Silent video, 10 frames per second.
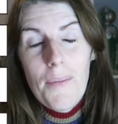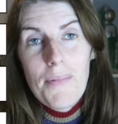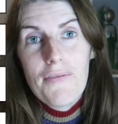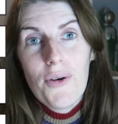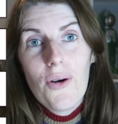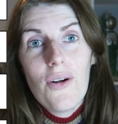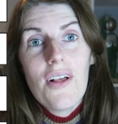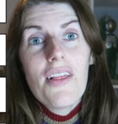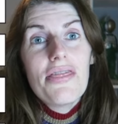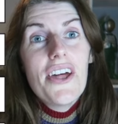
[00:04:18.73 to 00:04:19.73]
Number
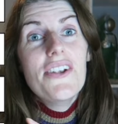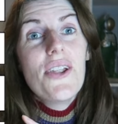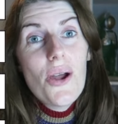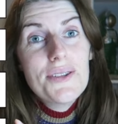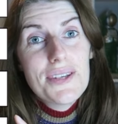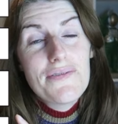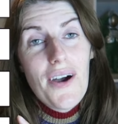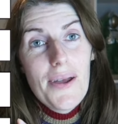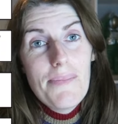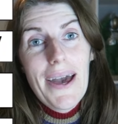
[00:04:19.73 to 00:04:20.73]
4, the
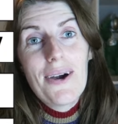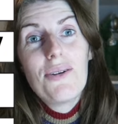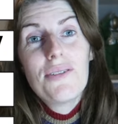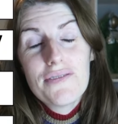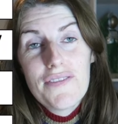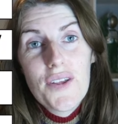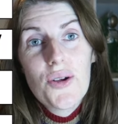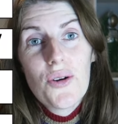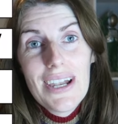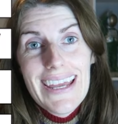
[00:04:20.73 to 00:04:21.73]
notify bell for
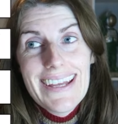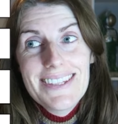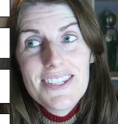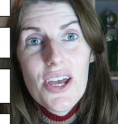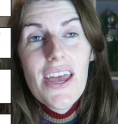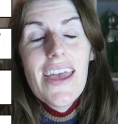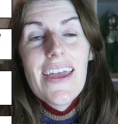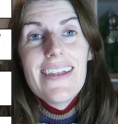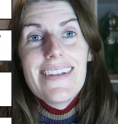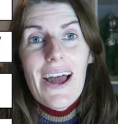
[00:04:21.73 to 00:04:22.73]
your leads.
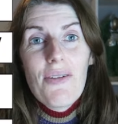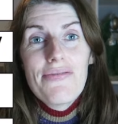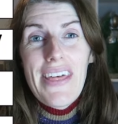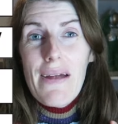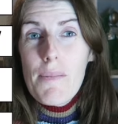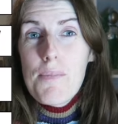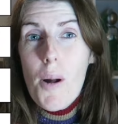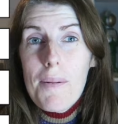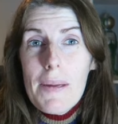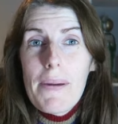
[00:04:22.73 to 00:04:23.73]
Now, there are
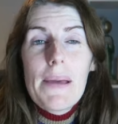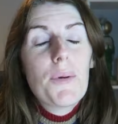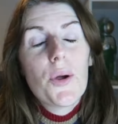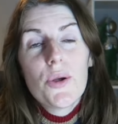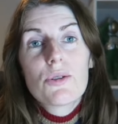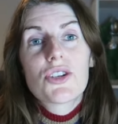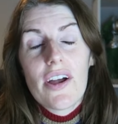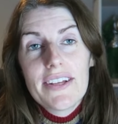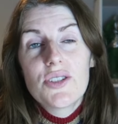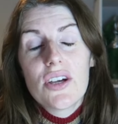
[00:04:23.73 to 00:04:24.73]
probably people who you're
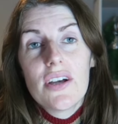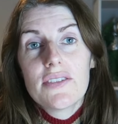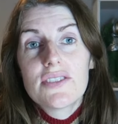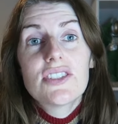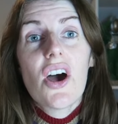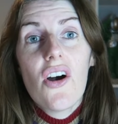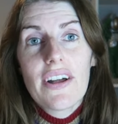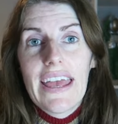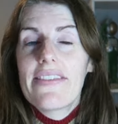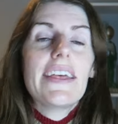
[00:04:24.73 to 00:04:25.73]
trying to
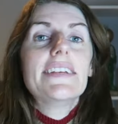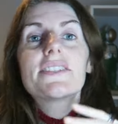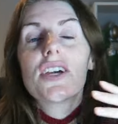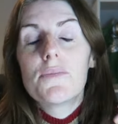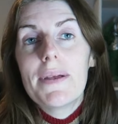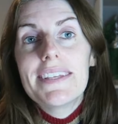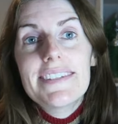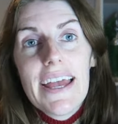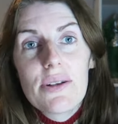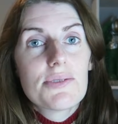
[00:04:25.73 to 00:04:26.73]
target. These could be
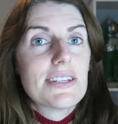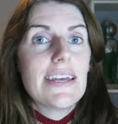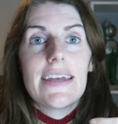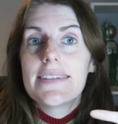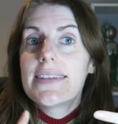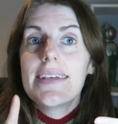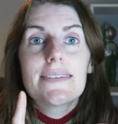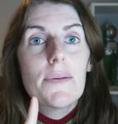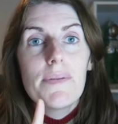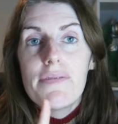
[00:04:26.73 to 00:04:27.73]
sales leads.
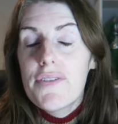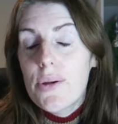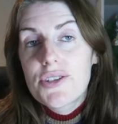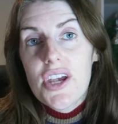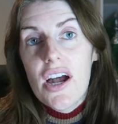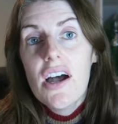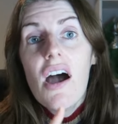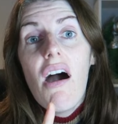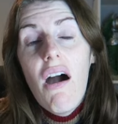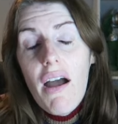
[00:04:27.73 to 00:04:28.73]
These could be future
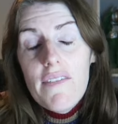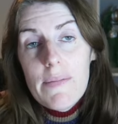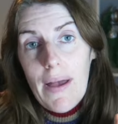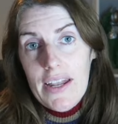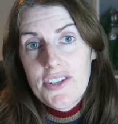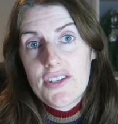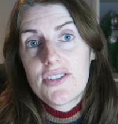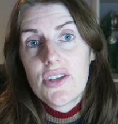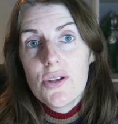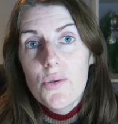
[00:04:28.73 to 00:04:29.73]
hiring
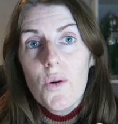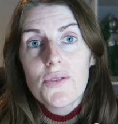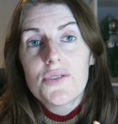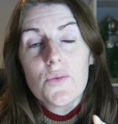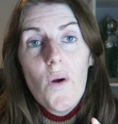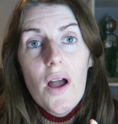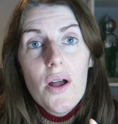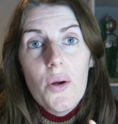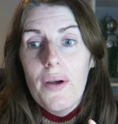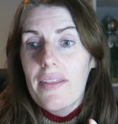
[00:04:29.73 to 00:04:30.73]
managers that you want to
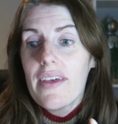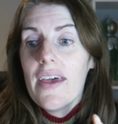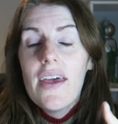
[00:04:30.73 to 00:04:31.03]
work with.